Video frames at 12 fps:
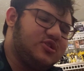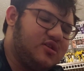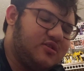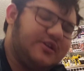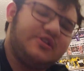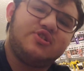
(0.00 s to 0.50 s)

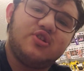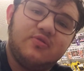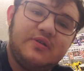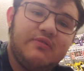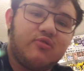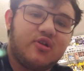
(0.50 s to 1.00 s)
Alright, so
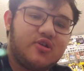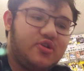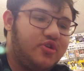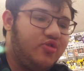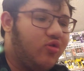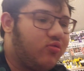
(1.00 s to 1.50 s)
we're going to
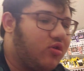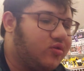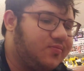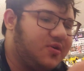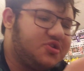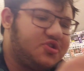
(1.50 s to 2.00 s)
do
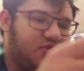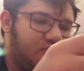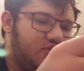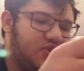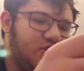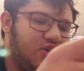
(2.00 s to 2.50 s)

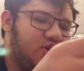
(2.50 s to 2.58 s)
ROADBUSTER's